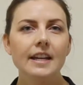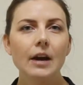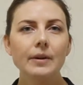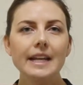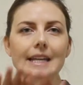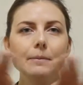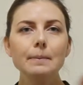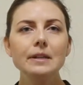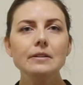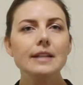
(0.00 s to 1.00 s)
Now, an
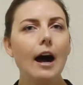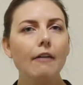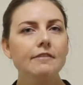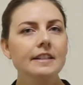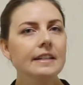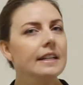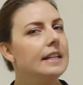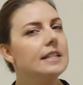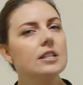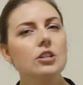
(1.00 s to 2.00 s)
inbuilt oven
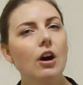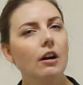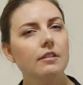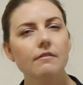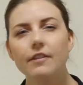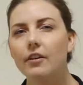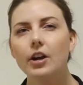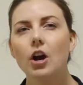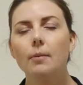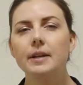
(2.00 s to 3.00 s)
is not very
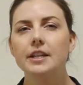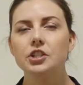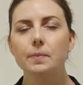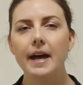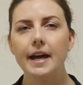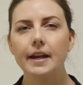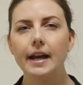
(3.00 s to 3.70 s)
common in Japan,